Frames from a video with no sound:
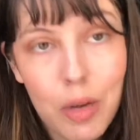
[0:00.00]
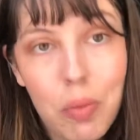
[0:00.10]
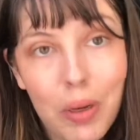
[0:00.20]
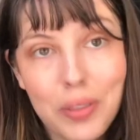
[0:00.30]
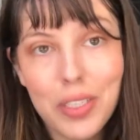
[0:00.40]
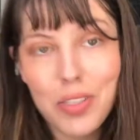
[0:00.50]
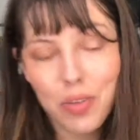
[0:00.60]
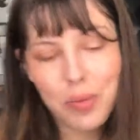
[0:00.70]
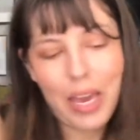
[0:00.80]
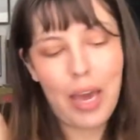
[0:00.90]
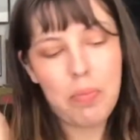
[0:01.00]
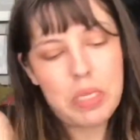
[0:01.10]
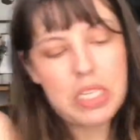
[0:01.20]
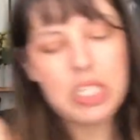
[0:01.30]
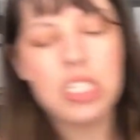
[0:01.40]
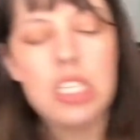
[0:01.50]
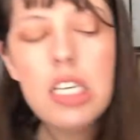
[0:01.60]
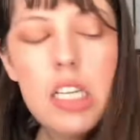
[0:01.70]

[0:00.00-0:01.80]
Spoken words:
I apologize for my absence.